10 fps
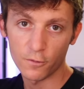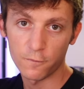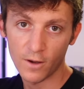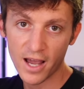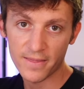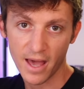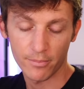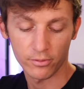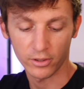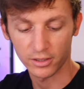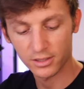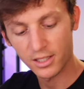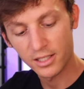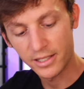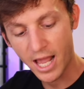you find that point,
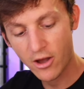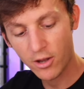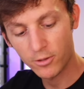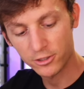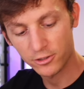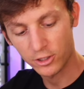now I want you